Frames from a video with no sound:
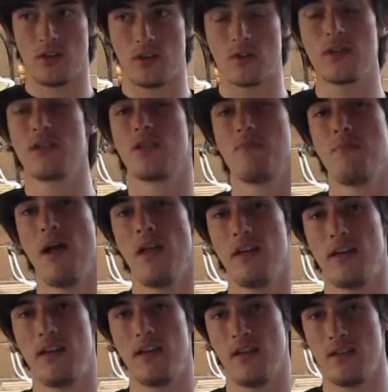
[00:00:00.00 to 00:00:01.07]
increases
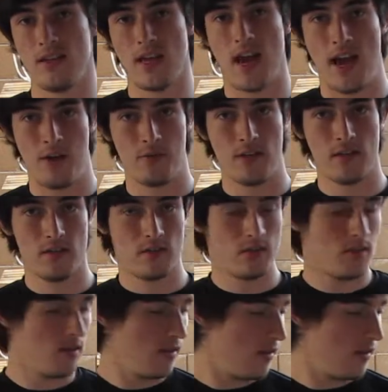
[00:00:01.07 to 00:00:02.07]
melanin in the iris.